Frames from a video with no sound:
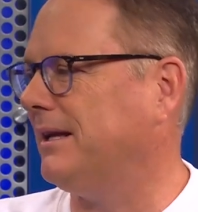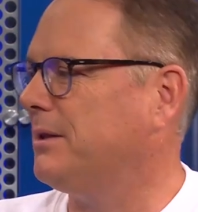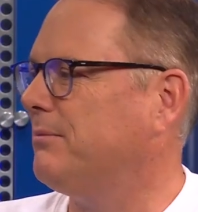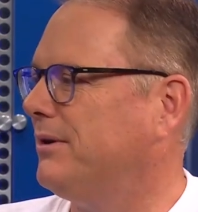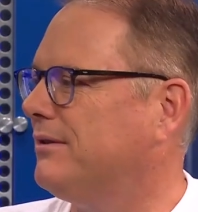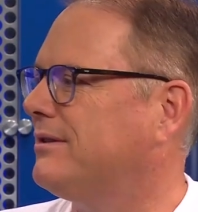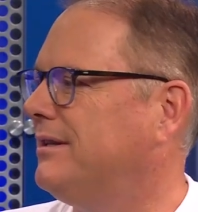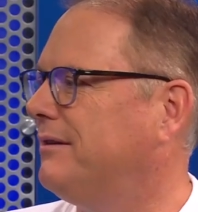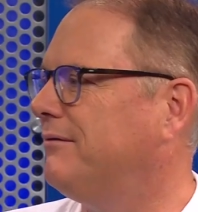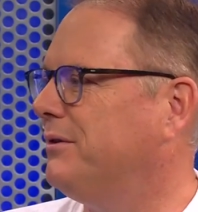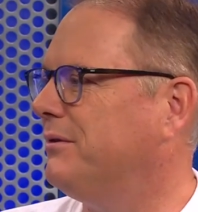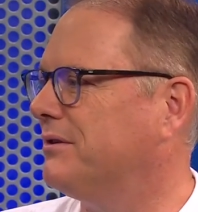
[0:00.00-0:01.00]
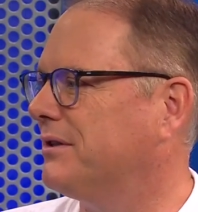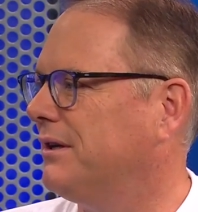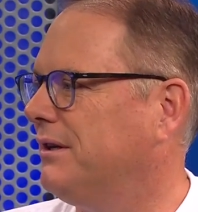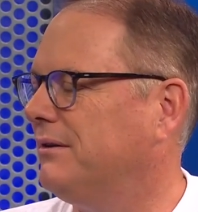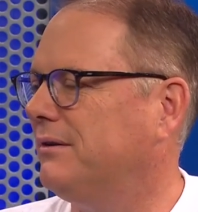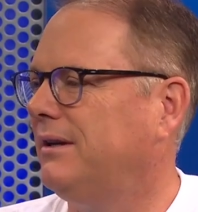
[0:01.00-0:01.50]
like the Bills did a few years
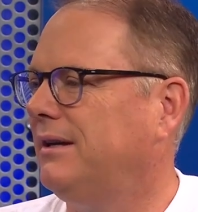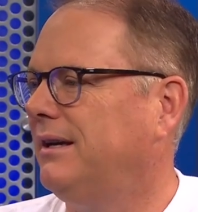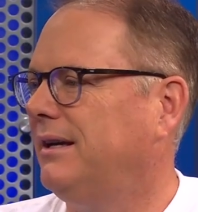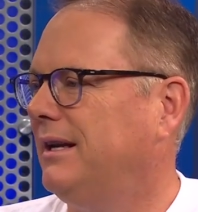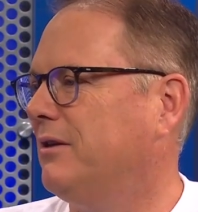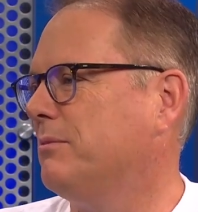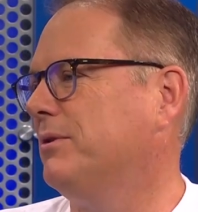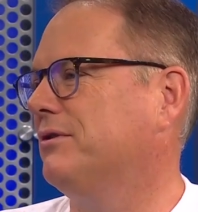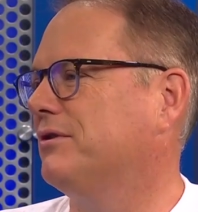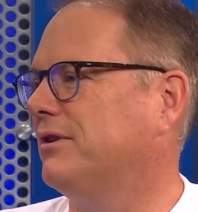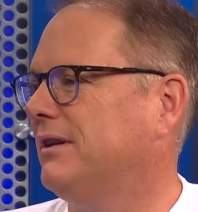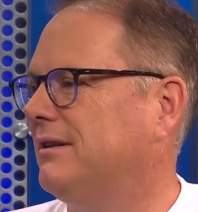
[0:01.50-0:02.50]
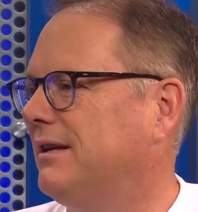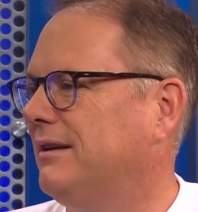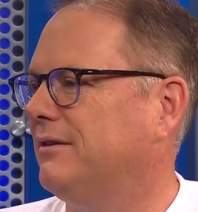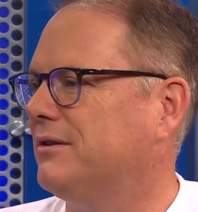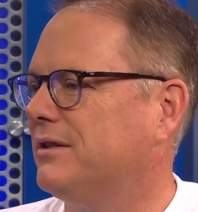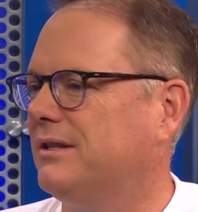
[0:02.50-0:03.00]
ago. Now the Bills are
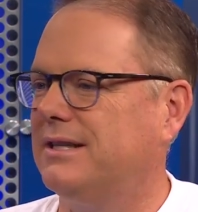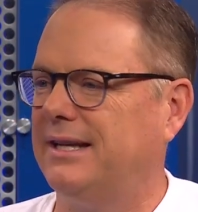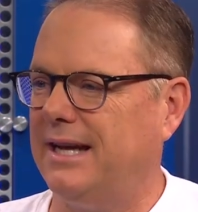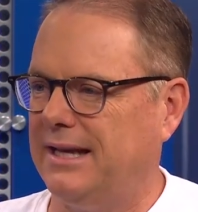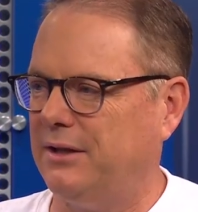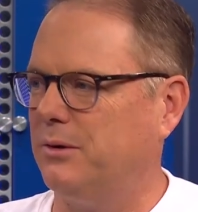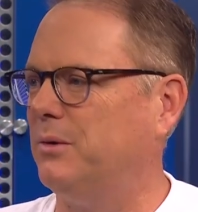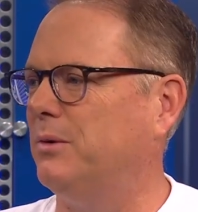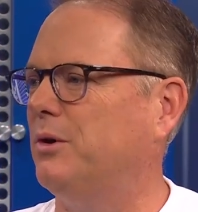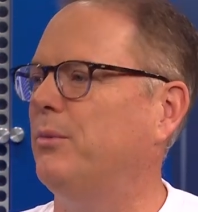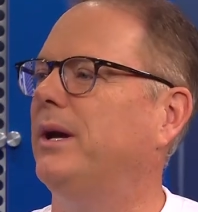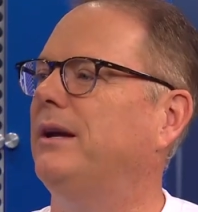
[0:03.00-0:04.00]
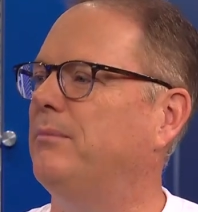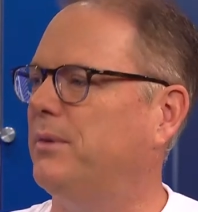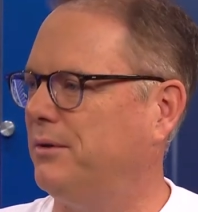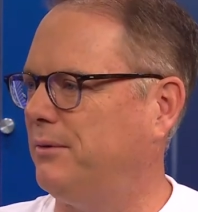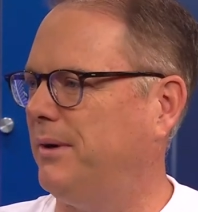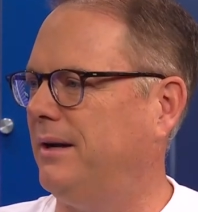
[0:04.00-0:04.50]
contenders because they got their quarterback and
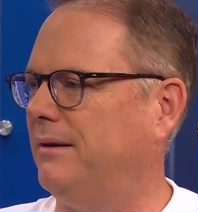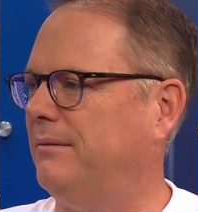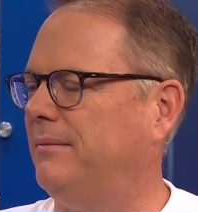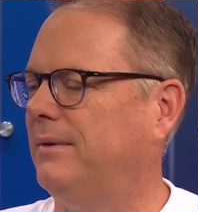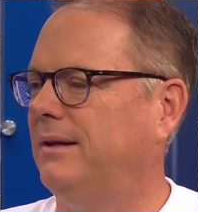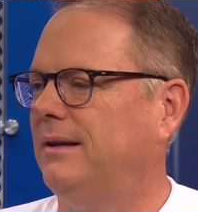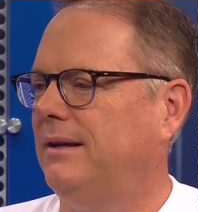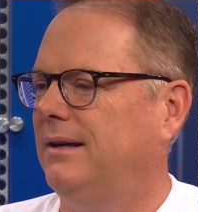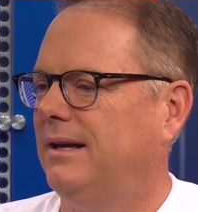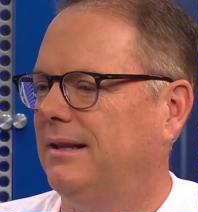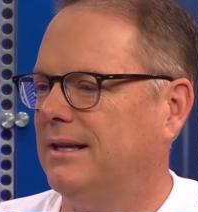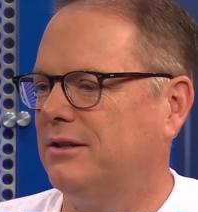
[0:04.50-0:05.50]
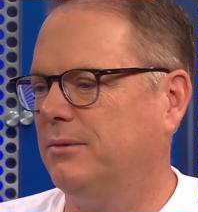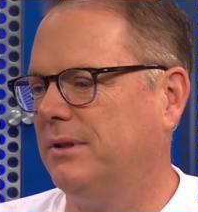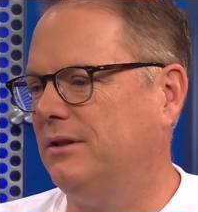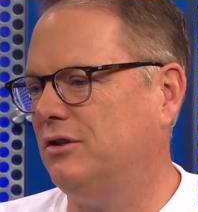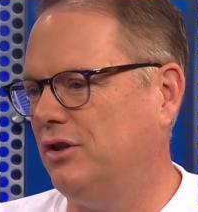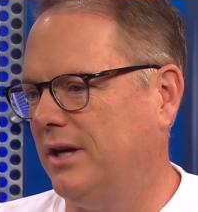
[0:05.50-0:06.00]
built around him. And that's
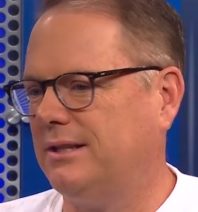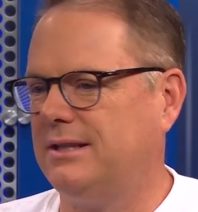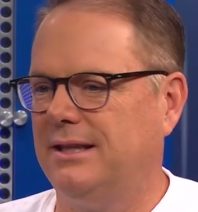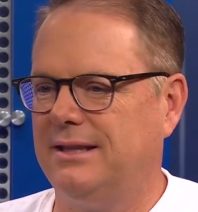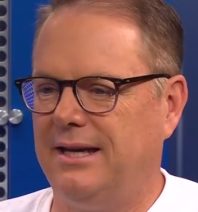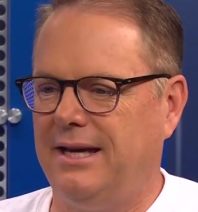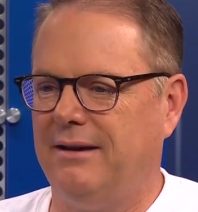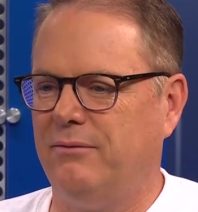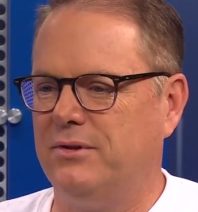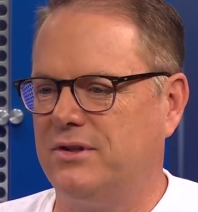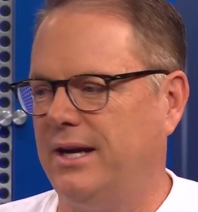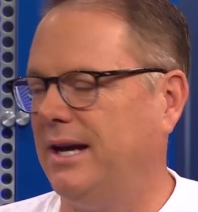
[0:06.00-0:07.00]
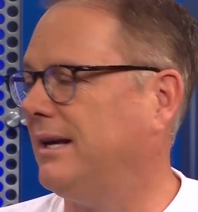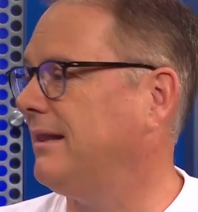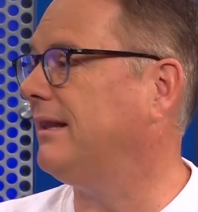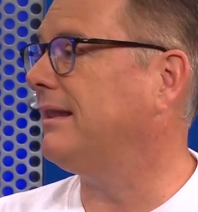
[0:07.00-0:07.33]
what the Jets think they have with Zach. I